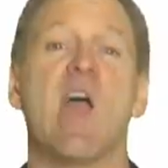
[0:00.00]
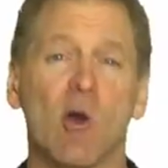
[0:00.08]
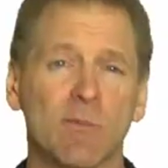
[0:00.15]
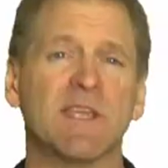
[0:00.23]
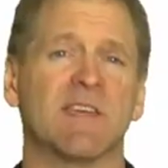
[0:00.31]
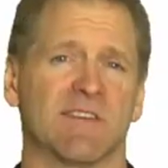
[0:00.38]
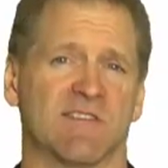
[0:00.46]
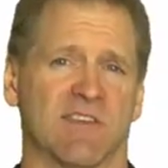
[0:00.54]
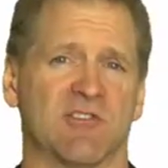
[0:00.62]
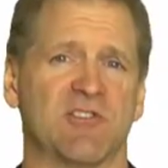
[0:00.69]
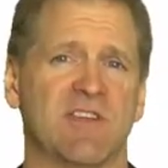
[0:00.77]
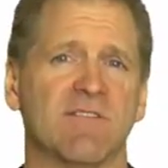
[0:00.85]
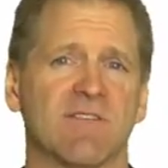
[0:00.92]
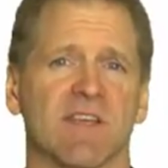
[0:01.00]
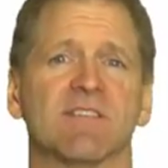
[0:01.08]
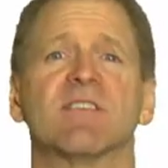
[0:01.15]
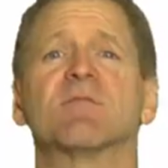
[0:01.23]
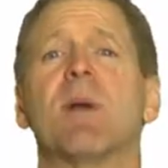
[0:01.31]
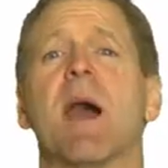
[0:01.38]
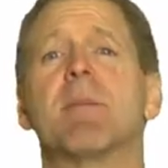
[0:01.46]
Helping kids achieve
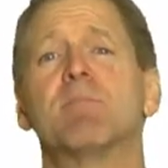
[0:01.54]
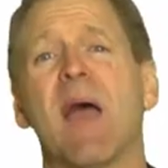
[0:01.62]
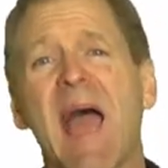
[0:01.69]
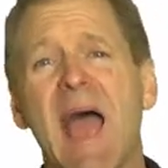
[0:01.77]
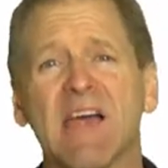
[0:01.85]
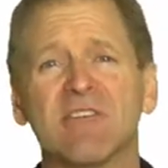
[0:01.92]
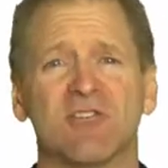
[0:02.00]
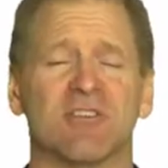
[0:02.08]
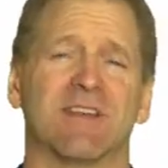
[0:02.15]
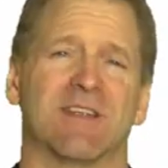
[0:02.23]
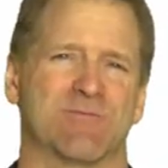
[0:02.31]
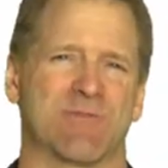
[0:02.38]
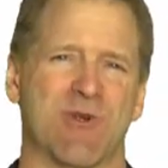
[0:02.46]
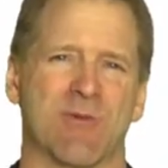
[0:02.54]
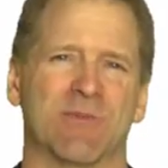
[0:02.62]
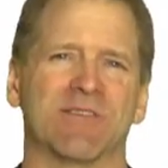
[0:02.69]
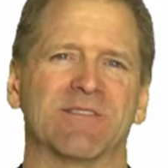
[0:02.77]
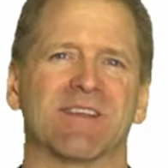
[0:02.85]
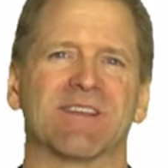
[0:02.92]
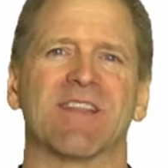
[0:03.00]
this is my passion and
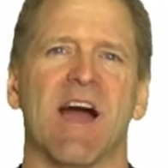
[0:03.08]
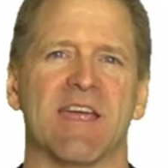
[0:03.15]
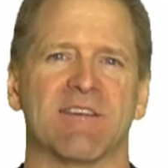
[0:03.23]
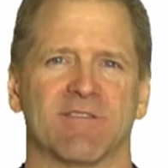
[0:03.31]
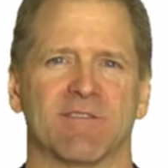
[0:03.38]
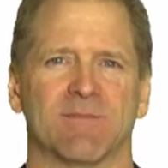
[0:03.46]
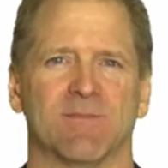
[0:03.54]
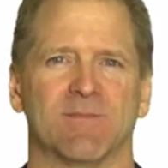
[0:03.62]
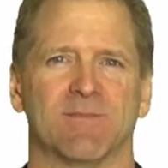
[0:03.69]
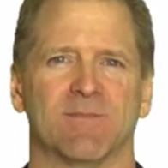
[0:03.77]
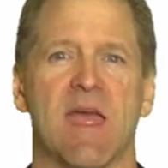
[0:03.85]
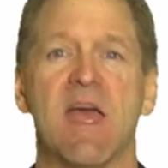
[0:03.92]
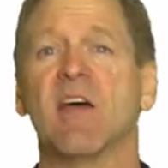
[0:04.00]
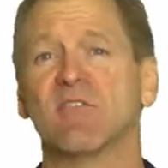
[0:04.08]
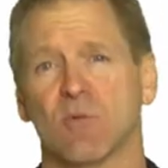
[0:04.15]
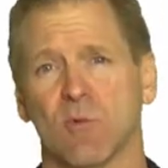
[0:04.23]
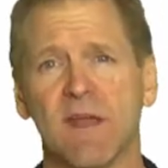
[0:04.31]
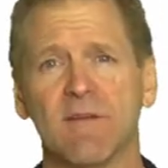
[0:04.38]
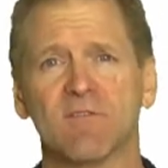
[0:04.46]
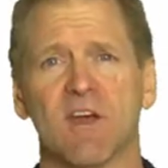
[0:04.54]
purpose in life.
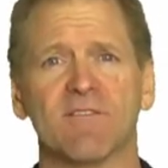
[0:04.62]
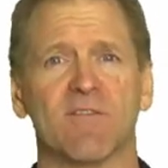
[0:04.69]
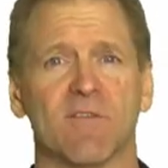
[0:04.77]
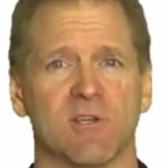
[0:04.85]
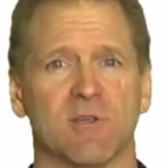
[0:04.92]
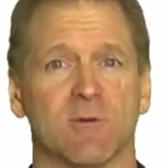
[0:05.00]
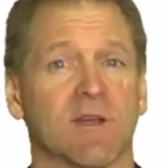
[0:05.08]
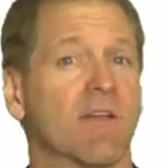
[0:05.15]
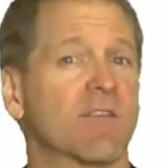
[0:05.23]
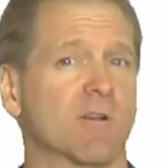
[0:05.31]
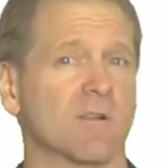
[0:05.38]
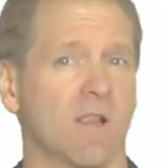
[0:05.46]
So what I've done for you and other